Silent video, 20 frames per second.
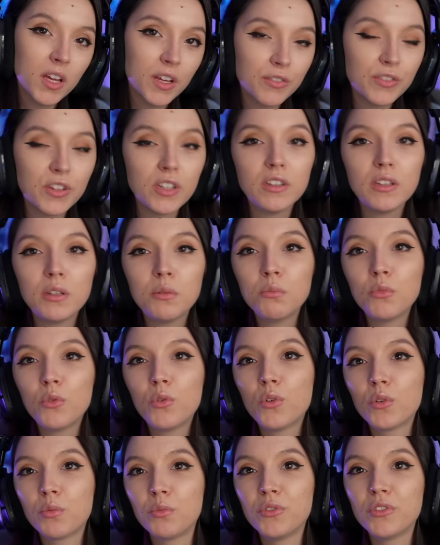if they did
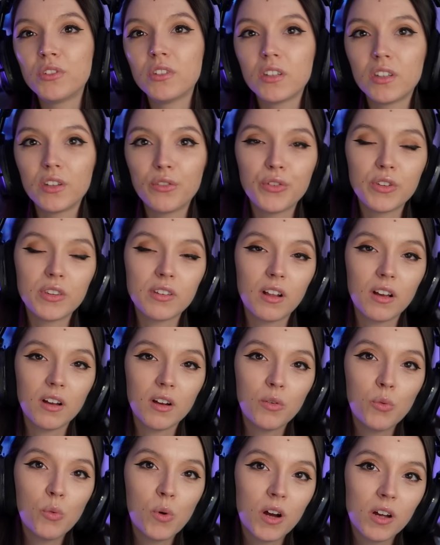more music, if it's
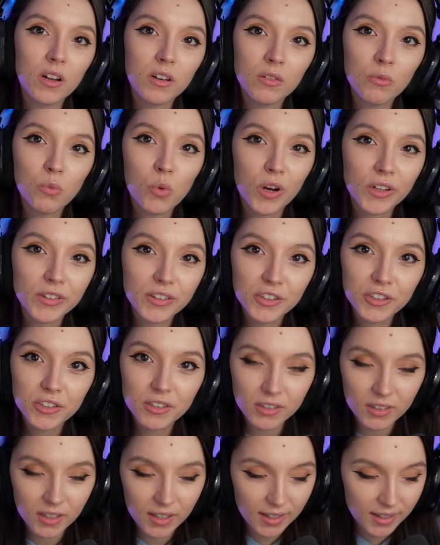like a one wonder
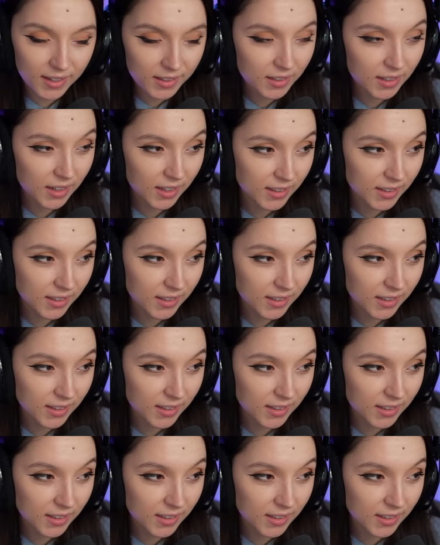again.